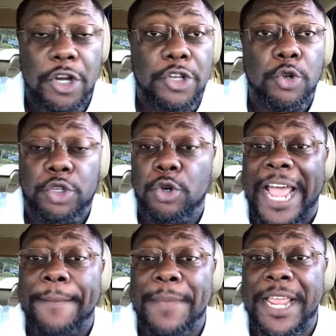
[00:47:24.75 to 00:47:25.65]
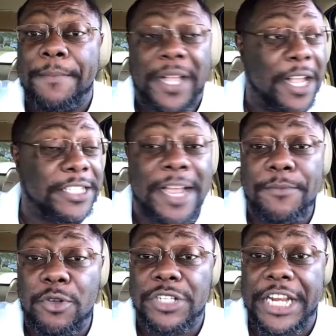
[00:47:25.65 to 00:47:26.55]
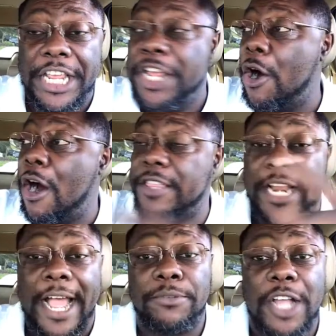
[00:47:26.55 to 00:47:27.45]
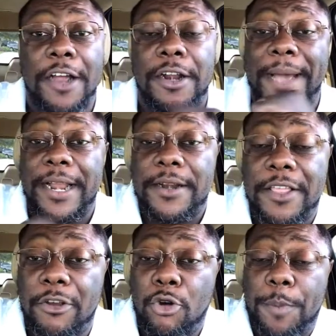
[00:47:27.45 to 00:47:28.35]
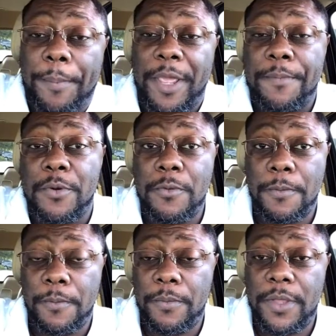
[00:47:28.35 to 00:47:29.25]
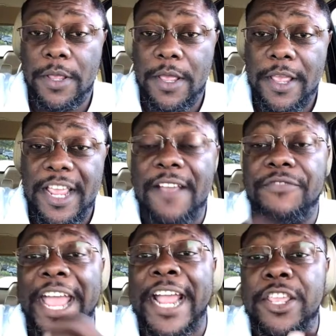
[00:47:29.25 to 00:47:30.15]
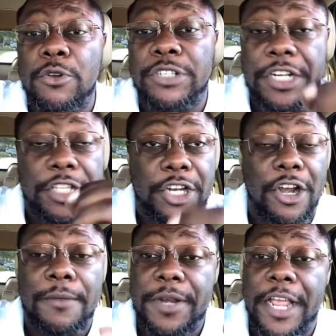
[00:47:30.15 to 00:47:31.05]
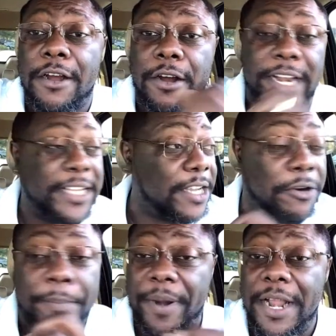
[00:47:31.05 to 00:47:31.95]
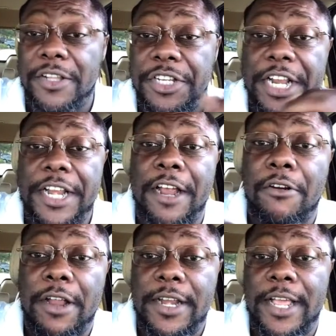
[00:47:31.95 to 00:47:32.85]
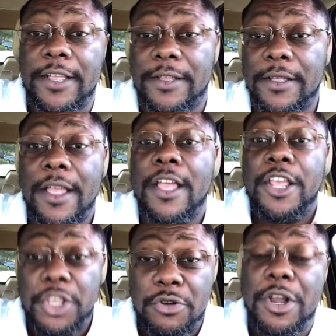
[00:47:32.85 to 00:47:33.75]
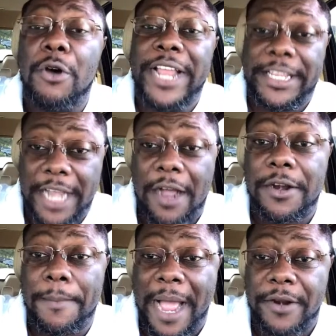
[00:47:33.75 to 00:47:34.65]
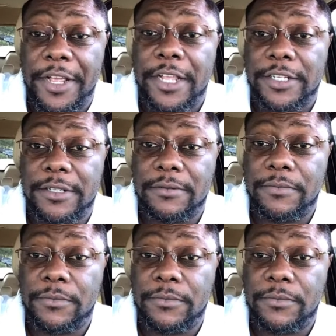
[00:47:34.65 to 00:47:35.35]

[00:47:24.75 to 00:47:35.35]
Do that mean because I'm using ER that I'm talking about another group of people? If they're using the term nigger or they pronouncing it nigger or nigger, you know they talking about us.